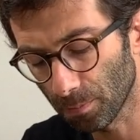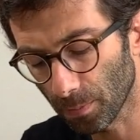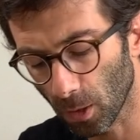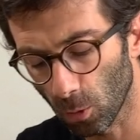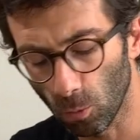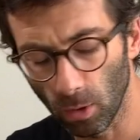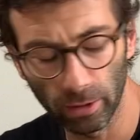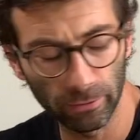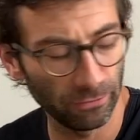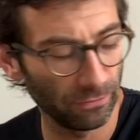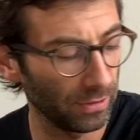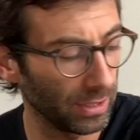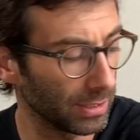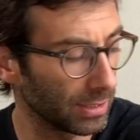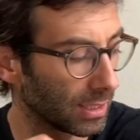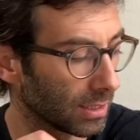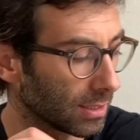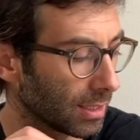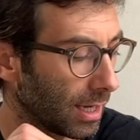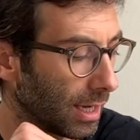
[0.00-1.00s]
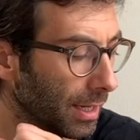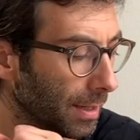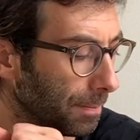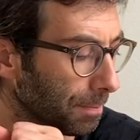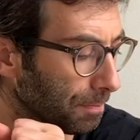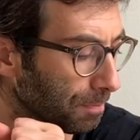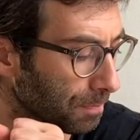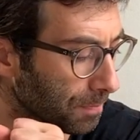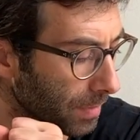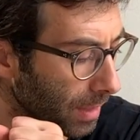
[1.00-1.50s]
one thing that
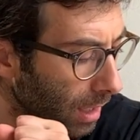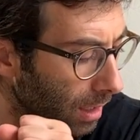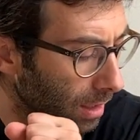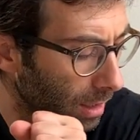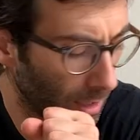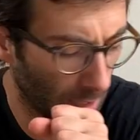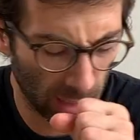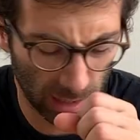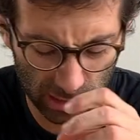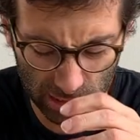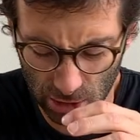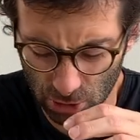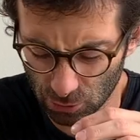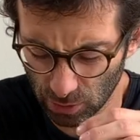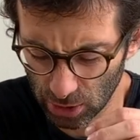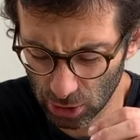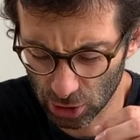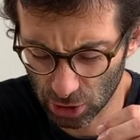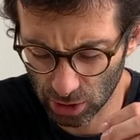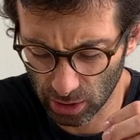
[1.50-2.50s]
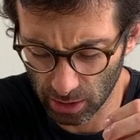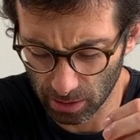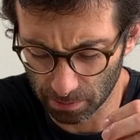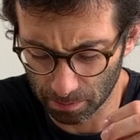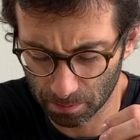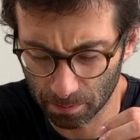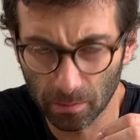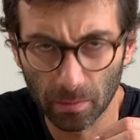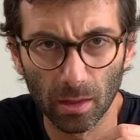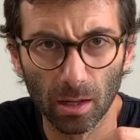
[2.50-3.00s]
i'm it's a strange team
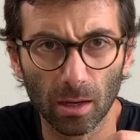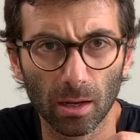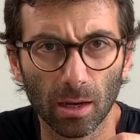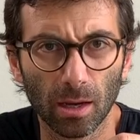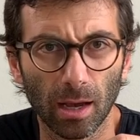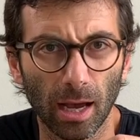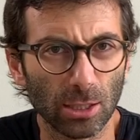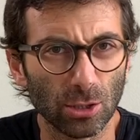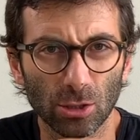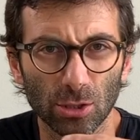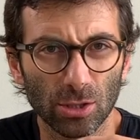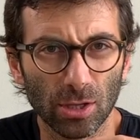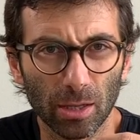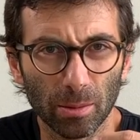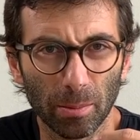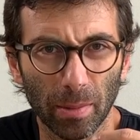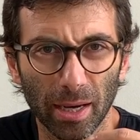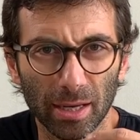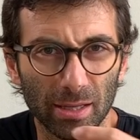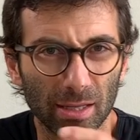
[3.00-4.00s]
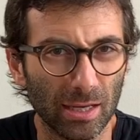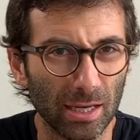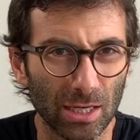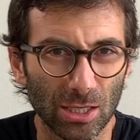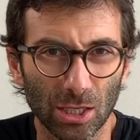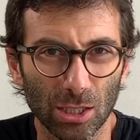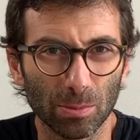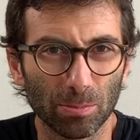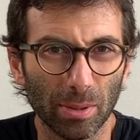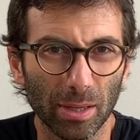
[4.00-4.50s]
Actually, it's not my tea. I
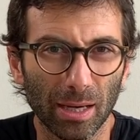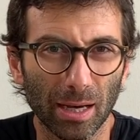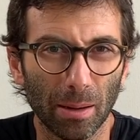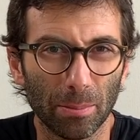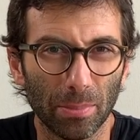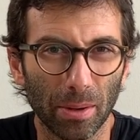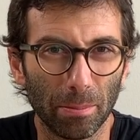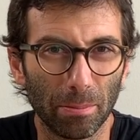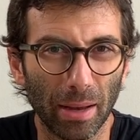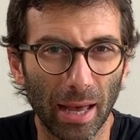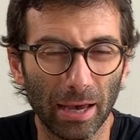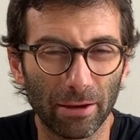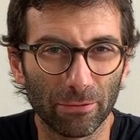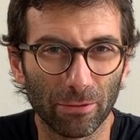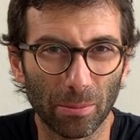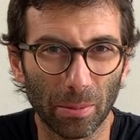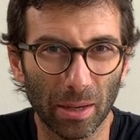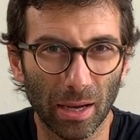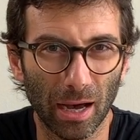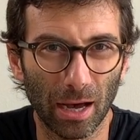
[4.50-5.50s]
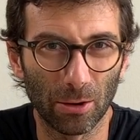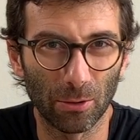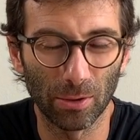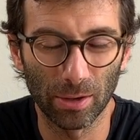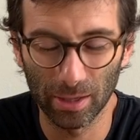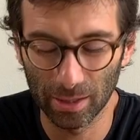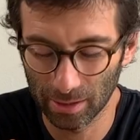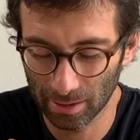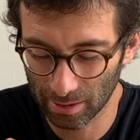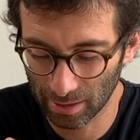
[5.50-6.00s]
just pick up a bag from
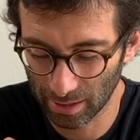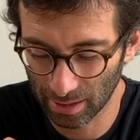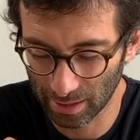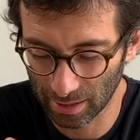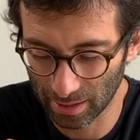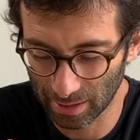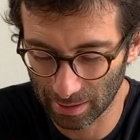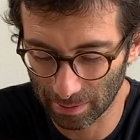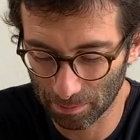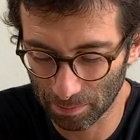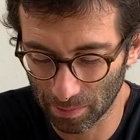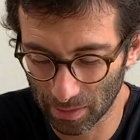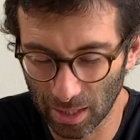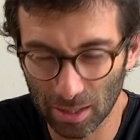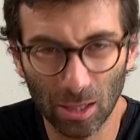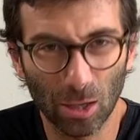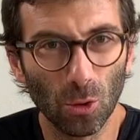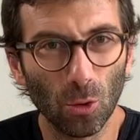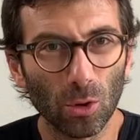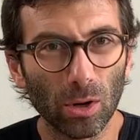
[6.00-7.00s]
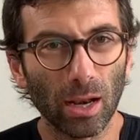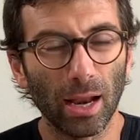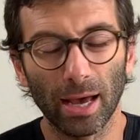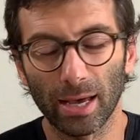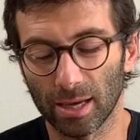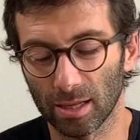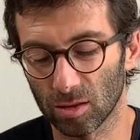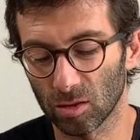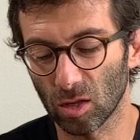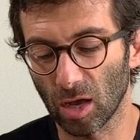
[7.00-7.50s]
Caroline um, that it looked
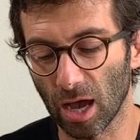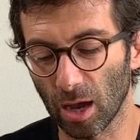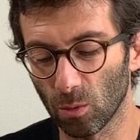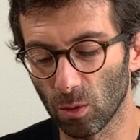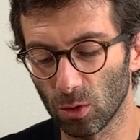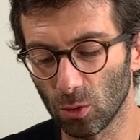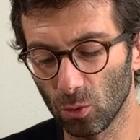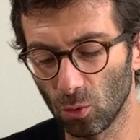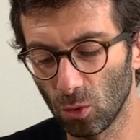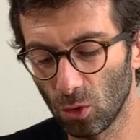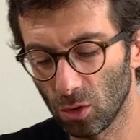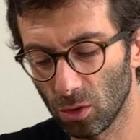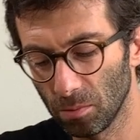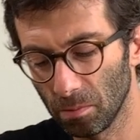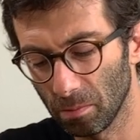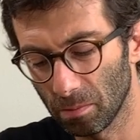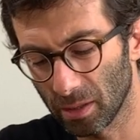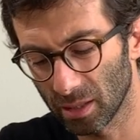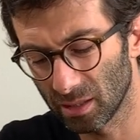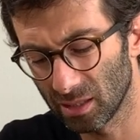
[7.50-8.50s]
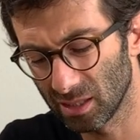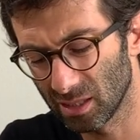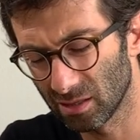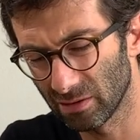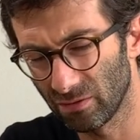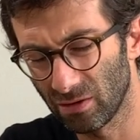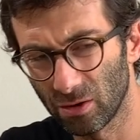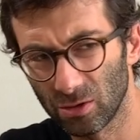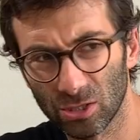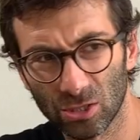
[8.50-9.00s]
like a Taiwan oolong, but it's a
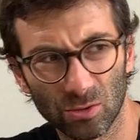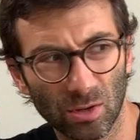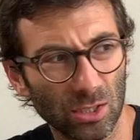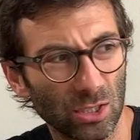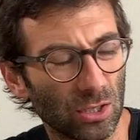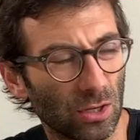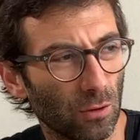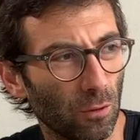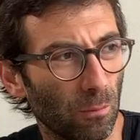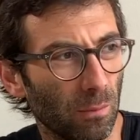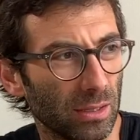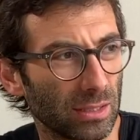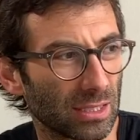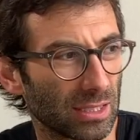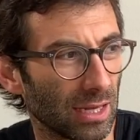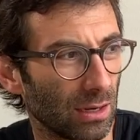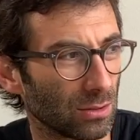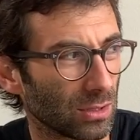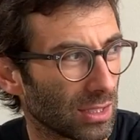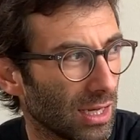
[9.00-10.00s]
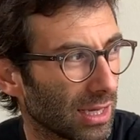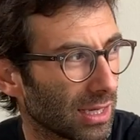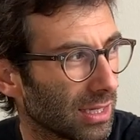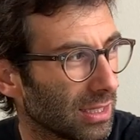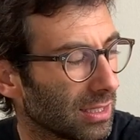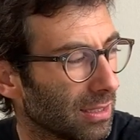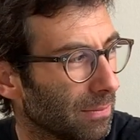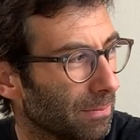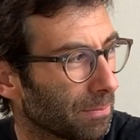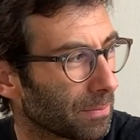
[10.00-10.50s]
very strange aroma. It sounds like
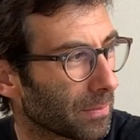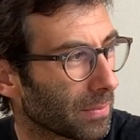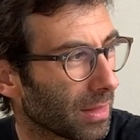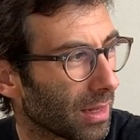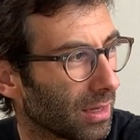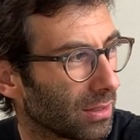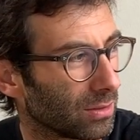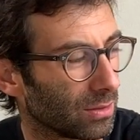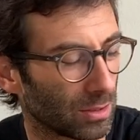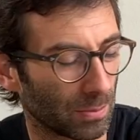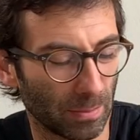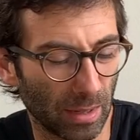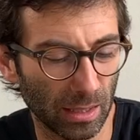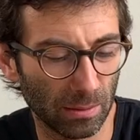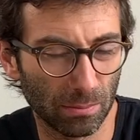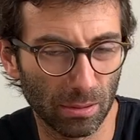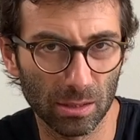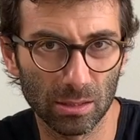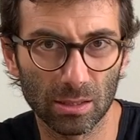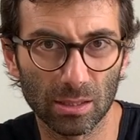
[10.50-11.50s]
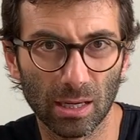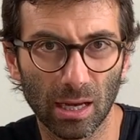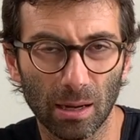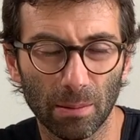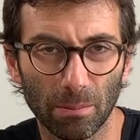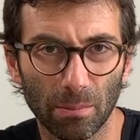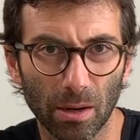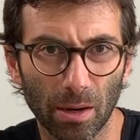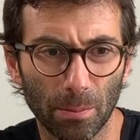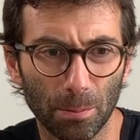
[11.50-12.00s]
it, uh, there might be
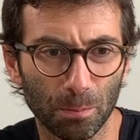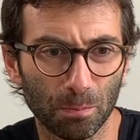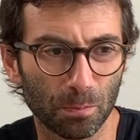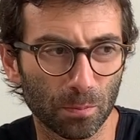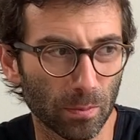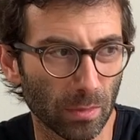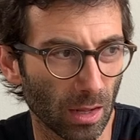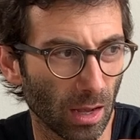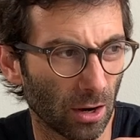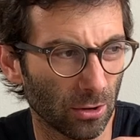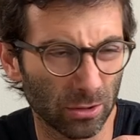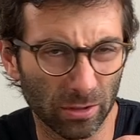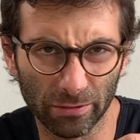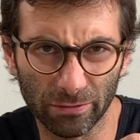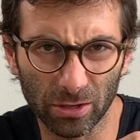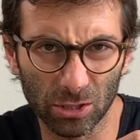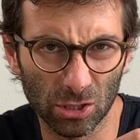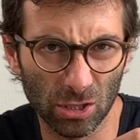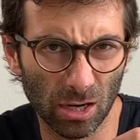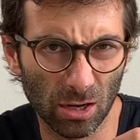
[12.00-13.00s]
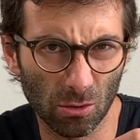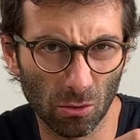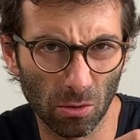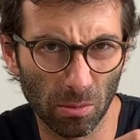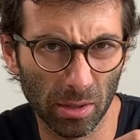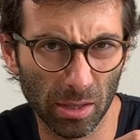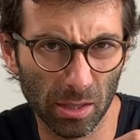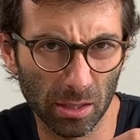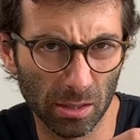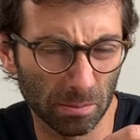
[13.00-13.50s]
some um, artificial
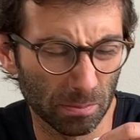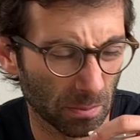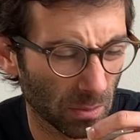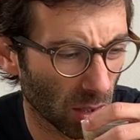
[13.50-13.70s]
aroma in it.